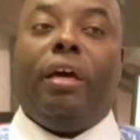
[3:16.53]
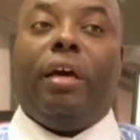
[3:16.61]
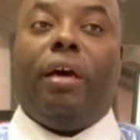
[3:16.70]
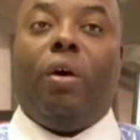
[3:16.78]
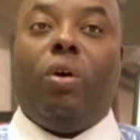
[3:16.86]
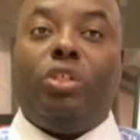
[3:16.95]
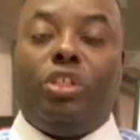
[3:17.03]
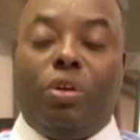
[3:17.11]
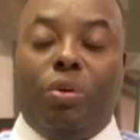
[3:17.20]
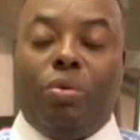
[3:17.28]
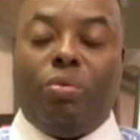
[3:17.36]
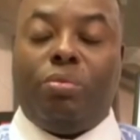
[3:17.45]

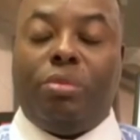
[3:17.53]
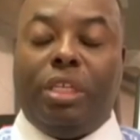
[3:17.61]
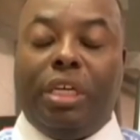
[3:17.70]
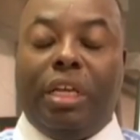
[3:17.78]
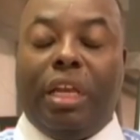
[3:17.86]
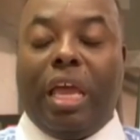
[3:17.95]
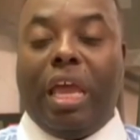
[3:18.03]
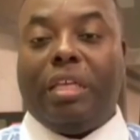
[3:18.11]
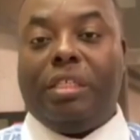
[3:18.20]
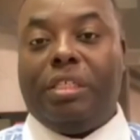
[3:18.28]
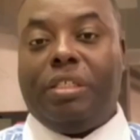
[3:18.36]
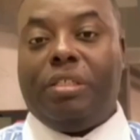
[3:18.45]
Also, the
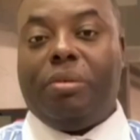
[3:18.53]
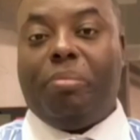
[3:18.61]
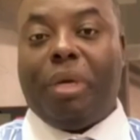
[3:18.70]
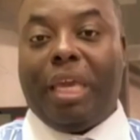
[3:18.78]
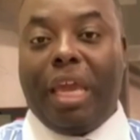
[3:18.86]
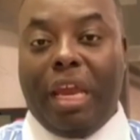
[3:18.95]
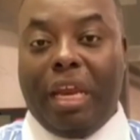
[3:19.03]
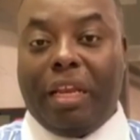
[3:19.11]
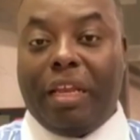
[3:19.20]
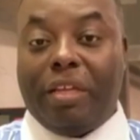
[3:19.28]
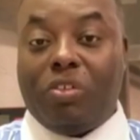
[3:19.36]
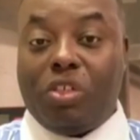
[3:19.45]
last
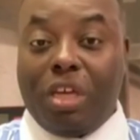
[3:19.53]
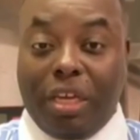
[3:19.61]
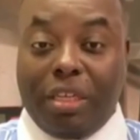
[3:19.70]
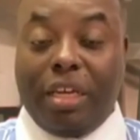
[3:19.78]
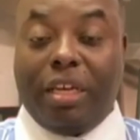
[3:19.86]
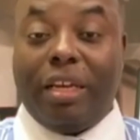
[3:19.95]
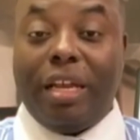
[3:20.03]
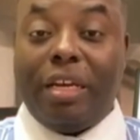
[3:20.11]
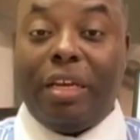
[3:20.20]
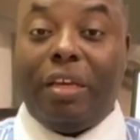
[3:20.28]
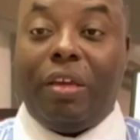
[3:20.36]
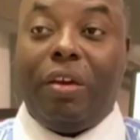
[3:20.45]
mechanic that checked that
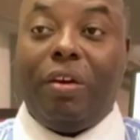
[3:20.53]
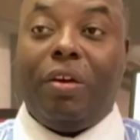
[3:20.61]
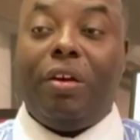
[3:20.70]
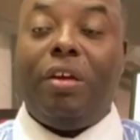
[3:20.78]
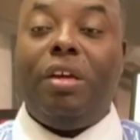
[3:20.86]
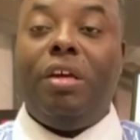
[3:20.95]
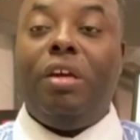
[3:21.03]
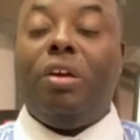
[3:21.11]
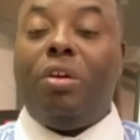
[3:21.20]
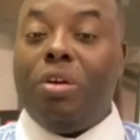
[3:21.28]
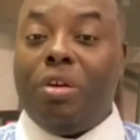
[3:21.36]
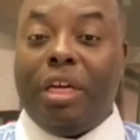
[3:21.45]
landing gear
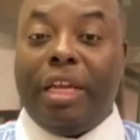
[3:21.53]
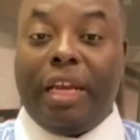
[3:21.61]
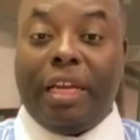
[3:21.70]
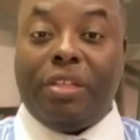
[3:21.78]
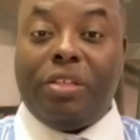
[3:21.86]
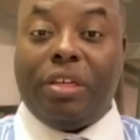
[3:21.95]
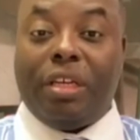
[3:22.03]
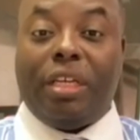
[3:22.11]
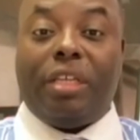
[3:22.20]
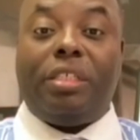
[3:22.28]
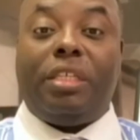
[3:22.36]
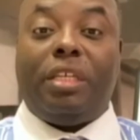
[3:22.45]
noted that it took
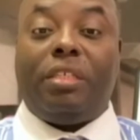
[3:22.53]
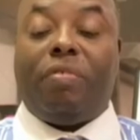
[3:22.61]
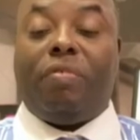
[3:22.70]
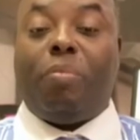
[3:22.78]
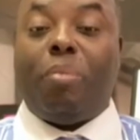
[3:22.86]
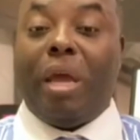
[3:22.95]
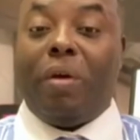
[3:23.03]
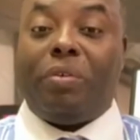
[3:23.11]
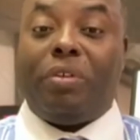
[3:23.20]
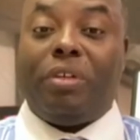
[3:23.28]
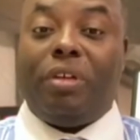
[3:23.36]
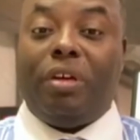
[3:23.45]
an excessive
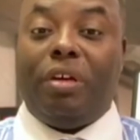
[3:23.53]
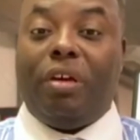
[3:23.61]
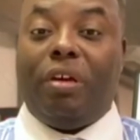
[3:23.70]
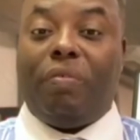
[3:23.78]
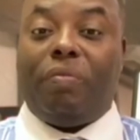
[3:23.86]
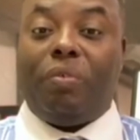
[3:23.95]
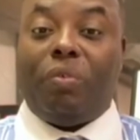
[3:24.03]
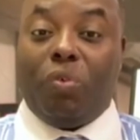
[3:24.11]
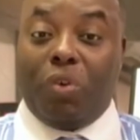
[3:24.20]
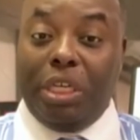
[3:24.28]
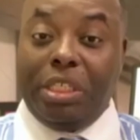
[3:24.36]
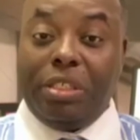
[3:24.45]
amount of
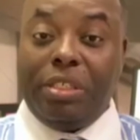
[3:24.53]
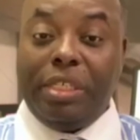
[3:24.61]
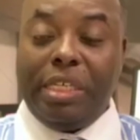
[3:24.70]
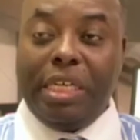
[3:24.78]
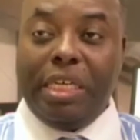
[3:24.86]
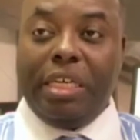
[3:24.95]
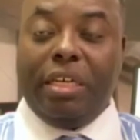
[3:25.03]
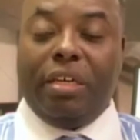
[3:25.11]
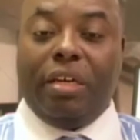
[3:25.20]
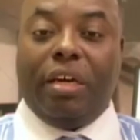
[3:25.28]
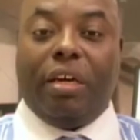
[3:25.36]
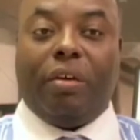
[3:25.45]
grease,
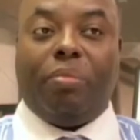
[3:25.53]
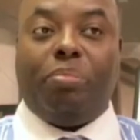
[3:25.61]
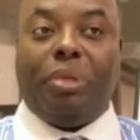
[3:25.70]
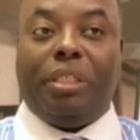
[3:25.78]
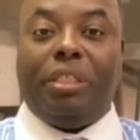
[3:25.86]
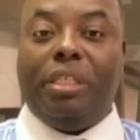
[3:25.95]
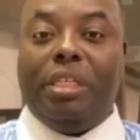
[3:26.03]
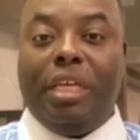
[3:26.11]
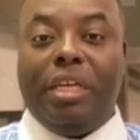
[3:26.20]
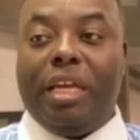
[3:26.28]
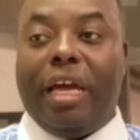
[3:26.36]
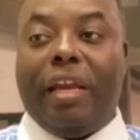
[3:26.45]
but
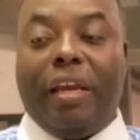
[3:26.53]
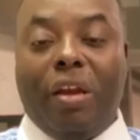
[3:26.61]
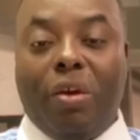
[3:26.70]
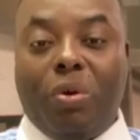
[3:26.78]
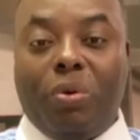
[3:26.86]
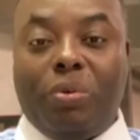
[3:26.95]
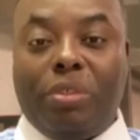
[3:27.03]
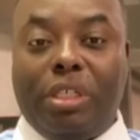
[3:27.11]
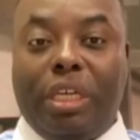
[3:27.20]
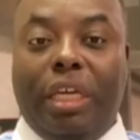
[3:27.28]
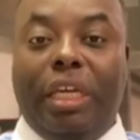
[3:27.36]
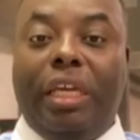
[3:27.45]
did not note
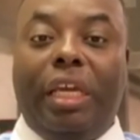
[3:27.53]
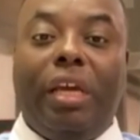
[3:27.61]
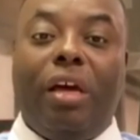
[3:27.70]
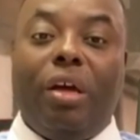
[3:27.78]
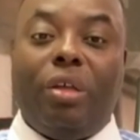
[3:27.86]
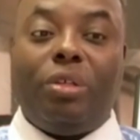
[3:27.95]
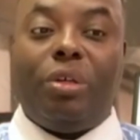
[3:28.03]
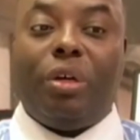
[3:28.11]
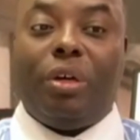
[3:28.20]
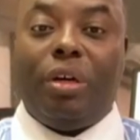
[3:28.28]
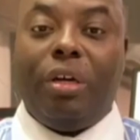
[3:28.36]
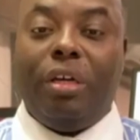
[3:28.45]
any
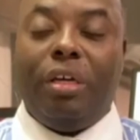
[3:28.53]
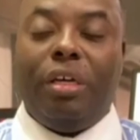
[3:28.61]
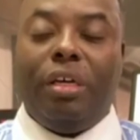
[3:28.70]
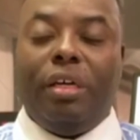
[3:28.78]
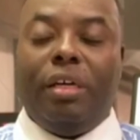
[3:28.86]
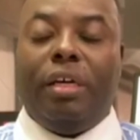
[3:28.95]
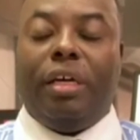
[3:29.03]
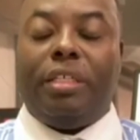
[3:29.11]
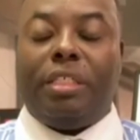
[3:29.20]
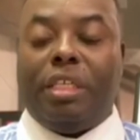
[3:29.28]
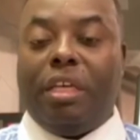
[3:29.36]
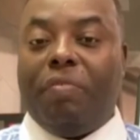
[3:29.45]
other
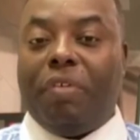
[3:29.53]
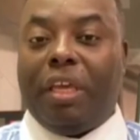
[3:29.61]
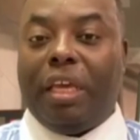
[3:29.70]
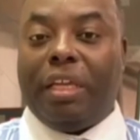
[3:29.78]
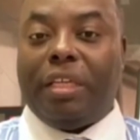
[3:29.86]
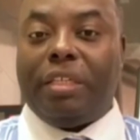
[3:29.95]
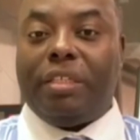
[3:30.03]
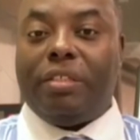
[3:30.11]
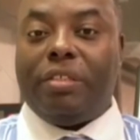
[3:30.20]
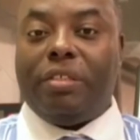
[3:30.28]
significant